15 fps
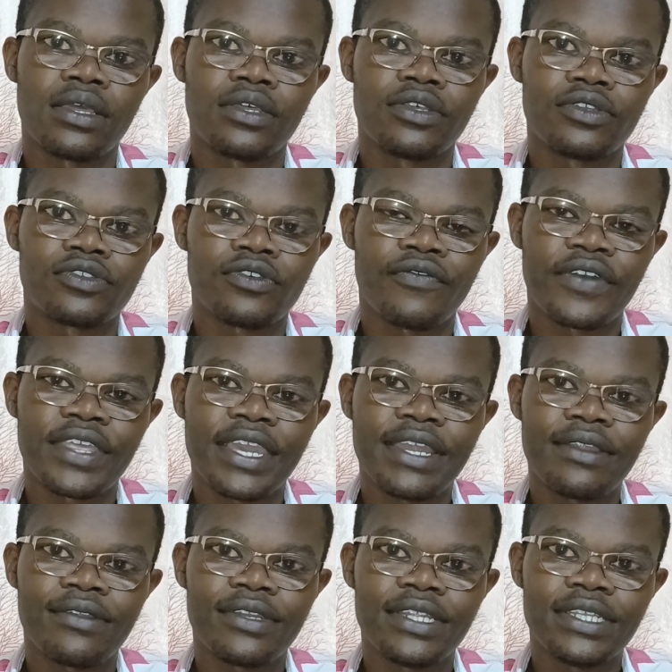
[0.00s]
So
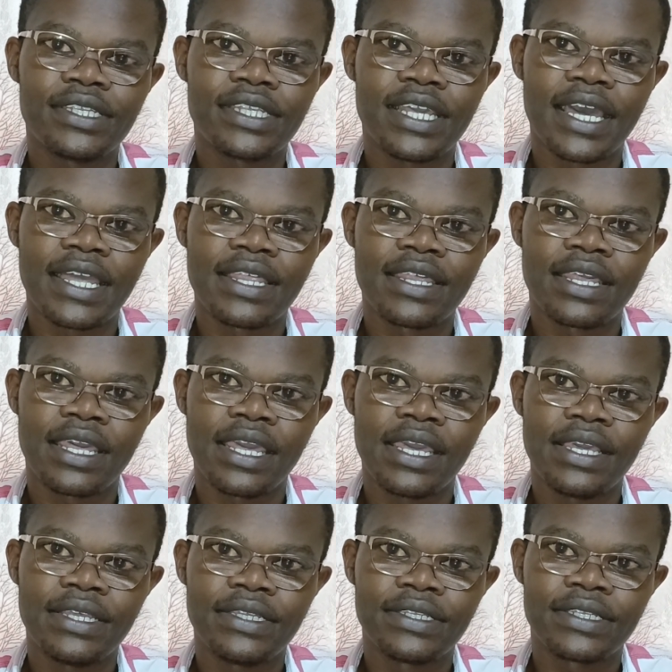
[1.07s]
vaginal discharge
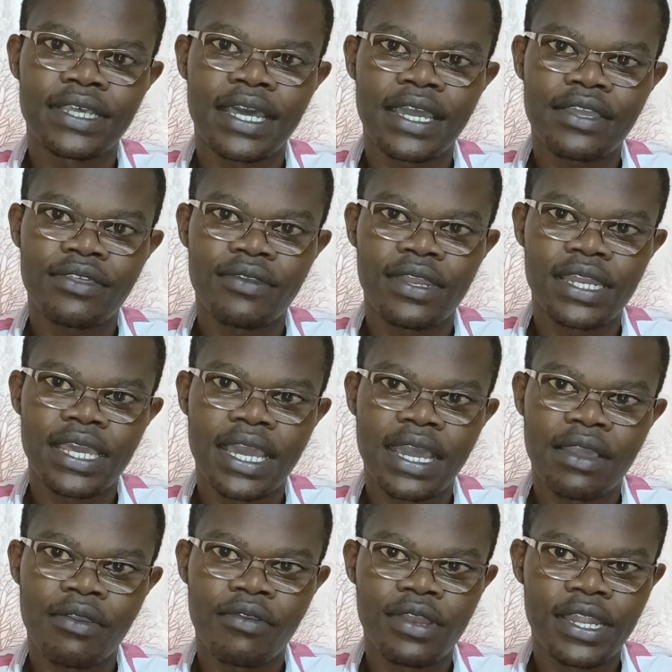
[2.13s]
is actually a
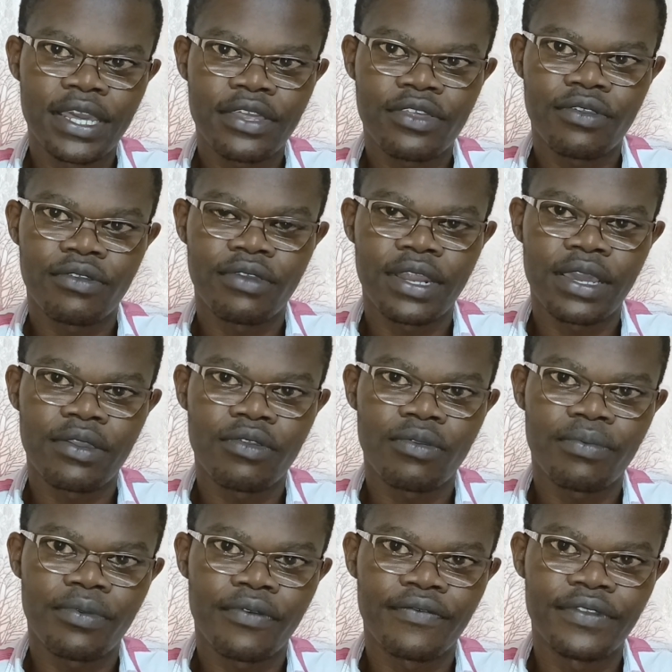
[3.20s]
collection or a
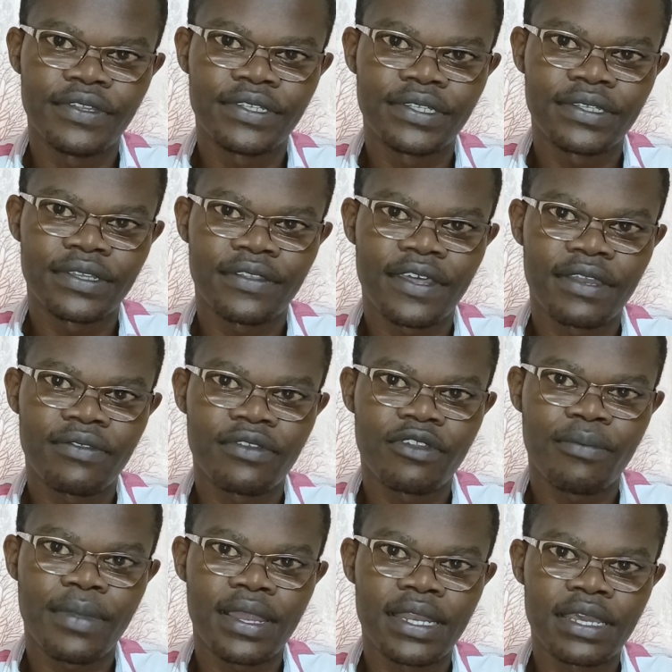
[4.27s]
group of diseases that we
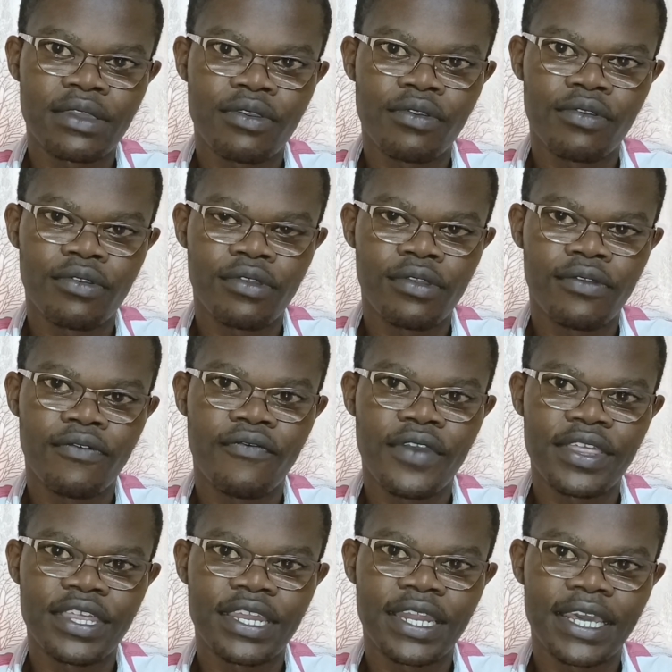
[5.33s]
normally call
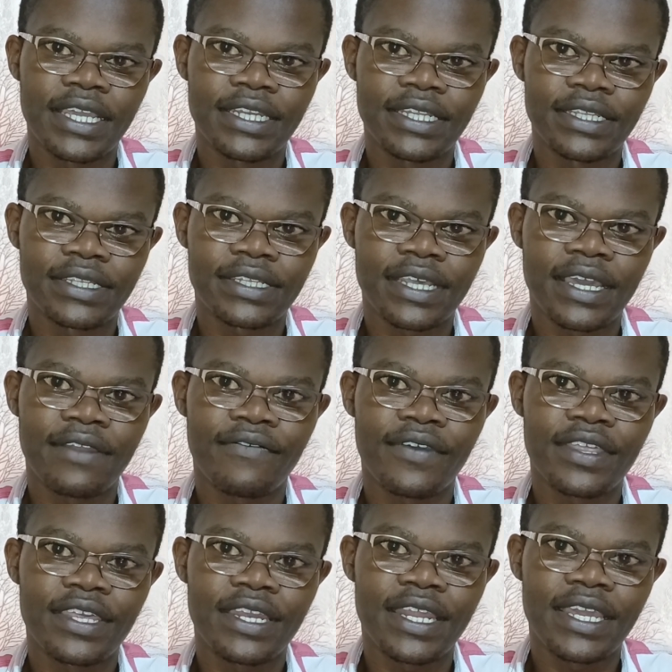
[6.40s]
vaginitis. And
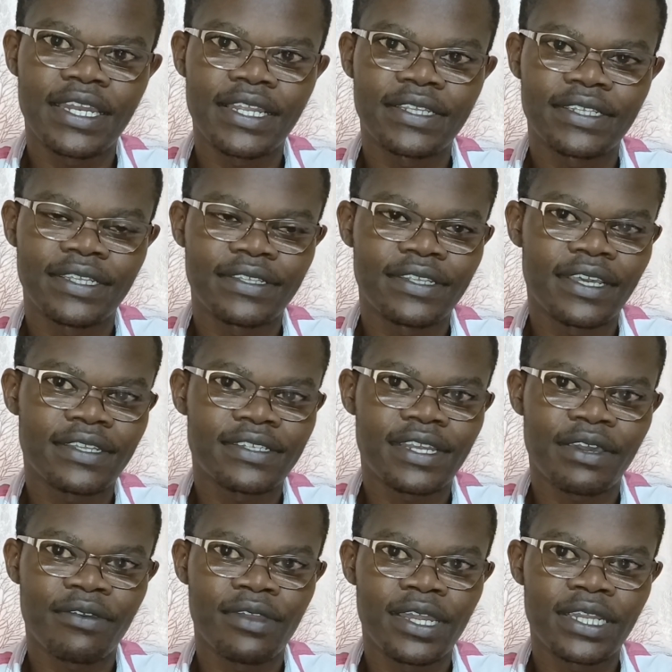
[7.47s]
vaginitis is just a
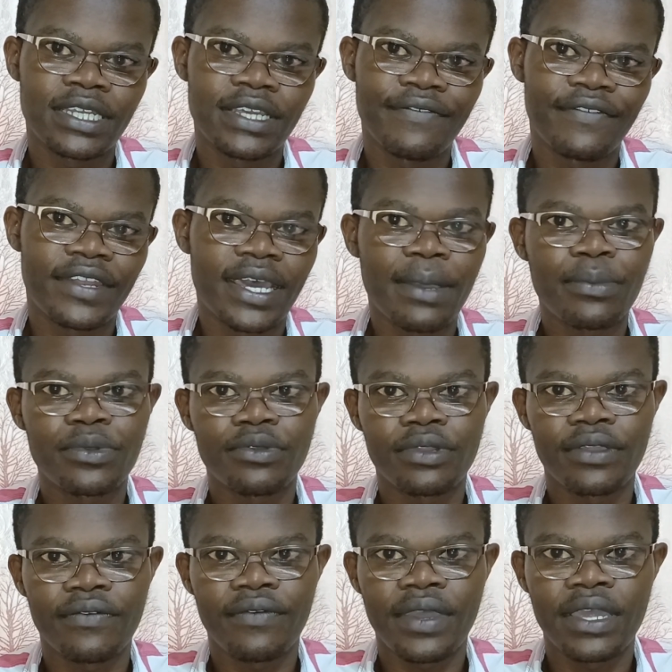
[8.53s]
collective term to
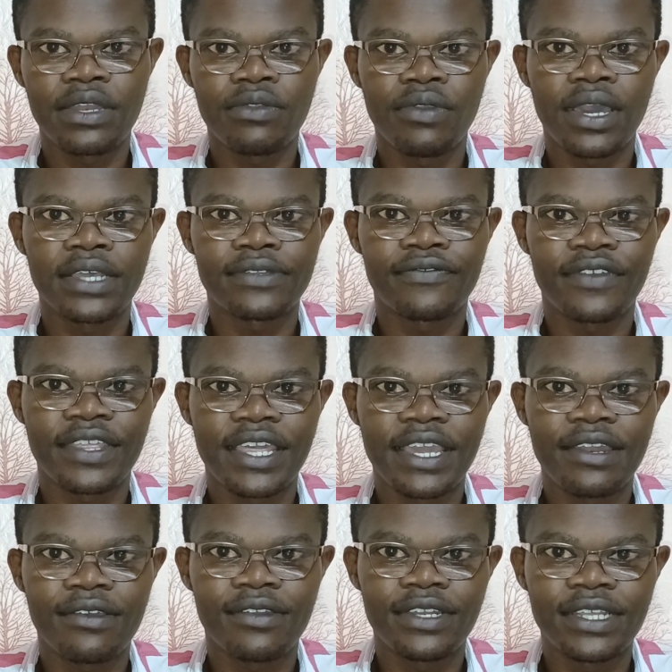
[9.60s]
refer to as
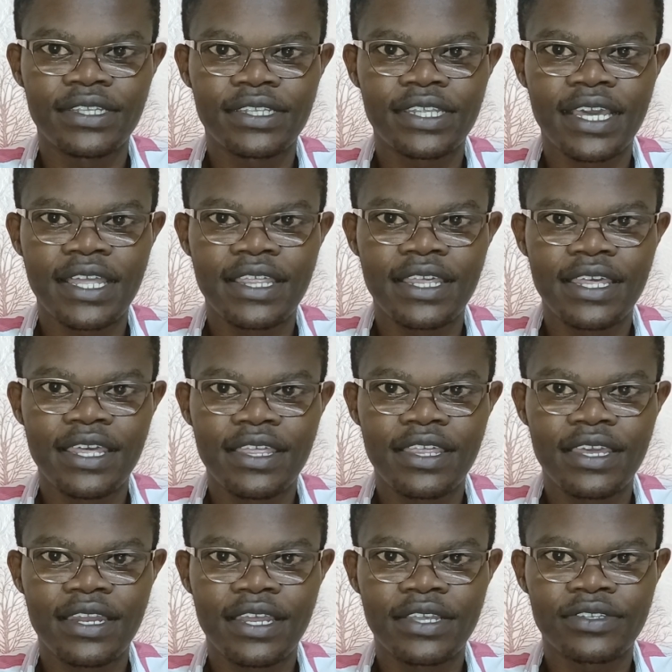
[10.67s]
vaginal discharge,
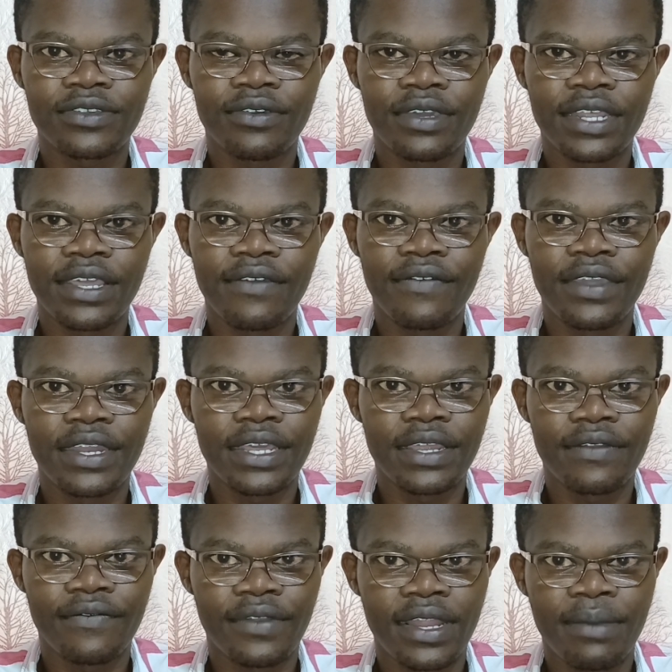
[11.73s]
itchiness, or even
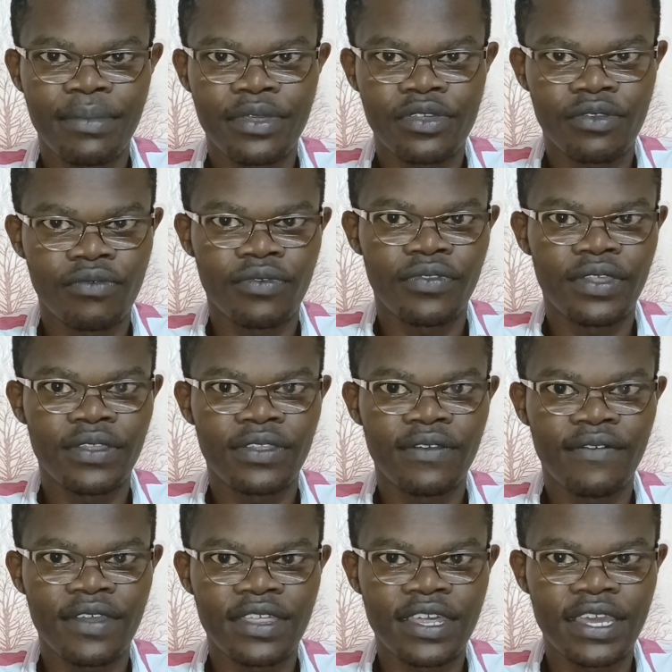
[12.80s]
inflammation within the
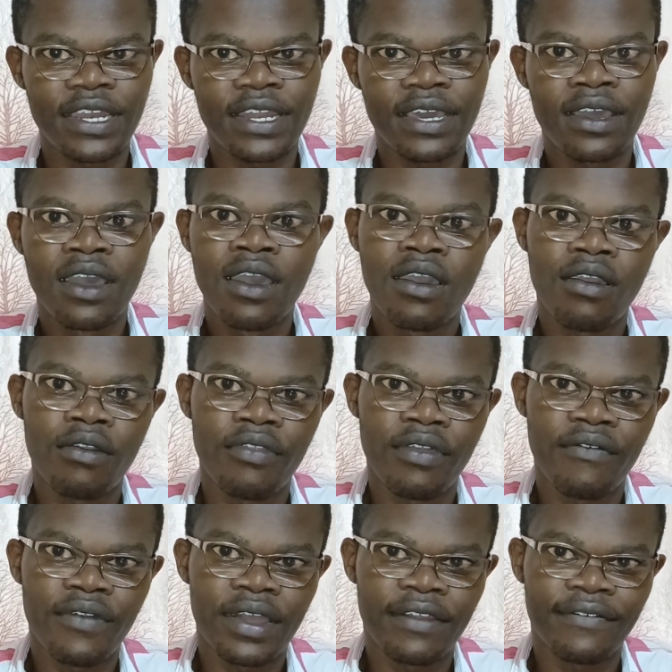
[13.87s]
vagina or the
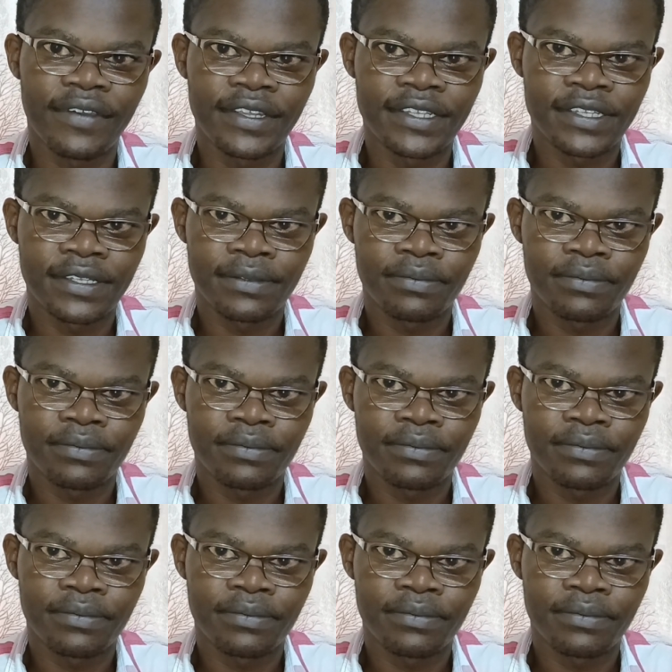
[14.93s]
vulvas.